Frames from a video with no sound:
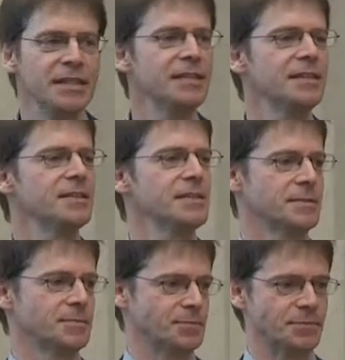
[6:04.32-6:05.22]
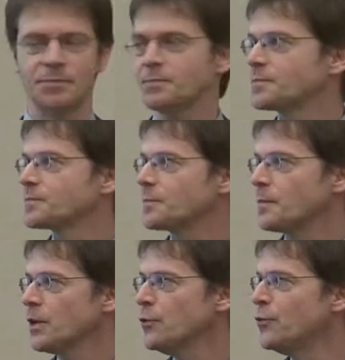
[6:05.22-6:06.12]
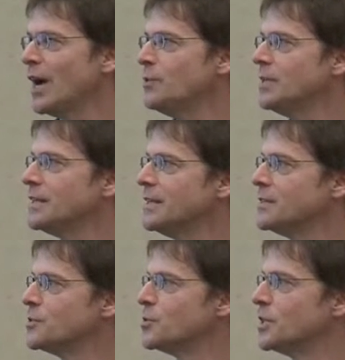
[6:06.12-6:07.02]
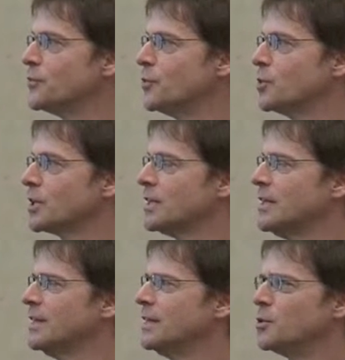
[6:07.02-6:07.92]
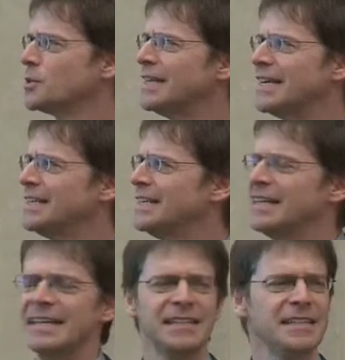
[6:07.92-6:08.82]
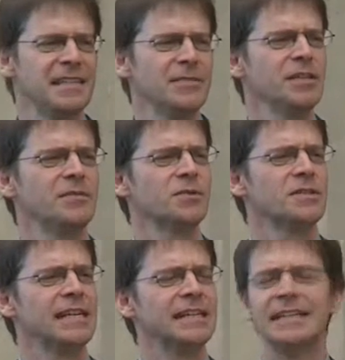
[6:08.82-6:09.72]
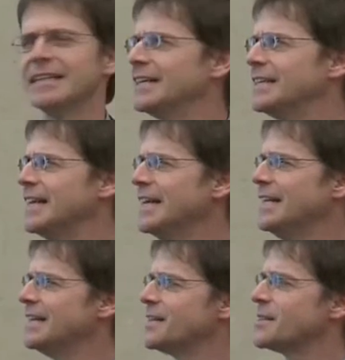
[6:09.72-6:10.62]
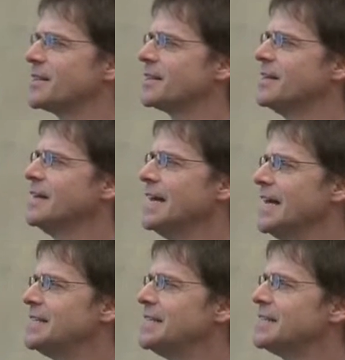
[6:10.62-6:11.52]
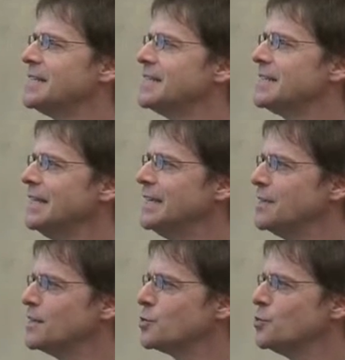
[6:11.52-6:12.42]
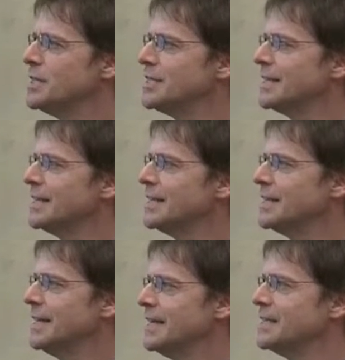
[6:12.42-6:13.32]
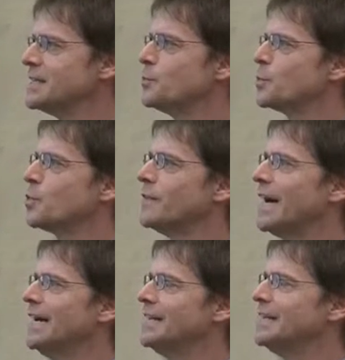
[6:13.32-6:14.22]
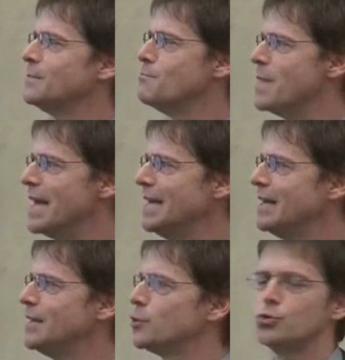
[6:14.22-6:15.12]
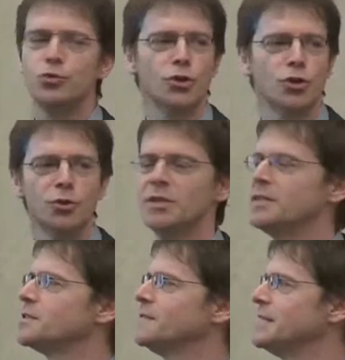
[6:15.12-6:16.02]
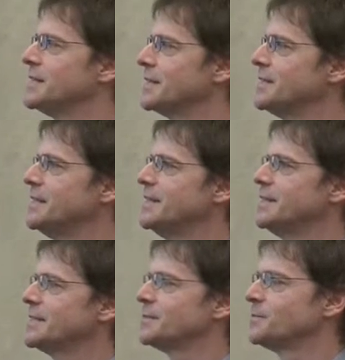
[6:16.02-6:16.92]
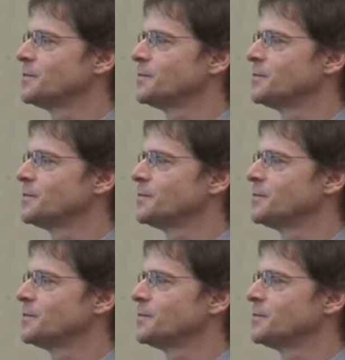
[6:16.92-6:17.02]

Dignitas, founded in Zurich for not 1997, it was 1998, I think. Assistance in suicide is provided mainly to non-Swiss residents